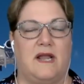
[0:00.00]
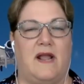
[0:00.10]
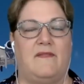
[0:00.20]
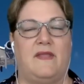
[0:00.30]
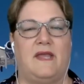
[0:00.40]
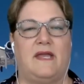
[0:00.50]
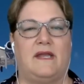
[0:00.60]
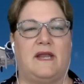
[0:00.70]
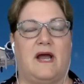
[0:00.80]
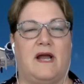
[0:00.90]
and
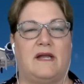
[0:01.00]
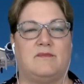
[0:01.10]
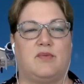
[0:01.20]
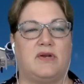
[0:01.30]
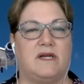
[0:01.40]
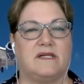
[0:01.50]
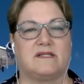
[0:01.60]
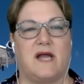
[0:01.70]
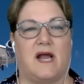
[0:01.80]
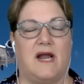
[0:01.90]
then I put it
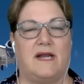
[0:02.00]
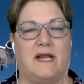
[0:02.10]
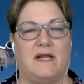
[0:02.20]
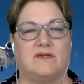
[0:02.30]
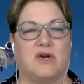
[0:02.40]
aside and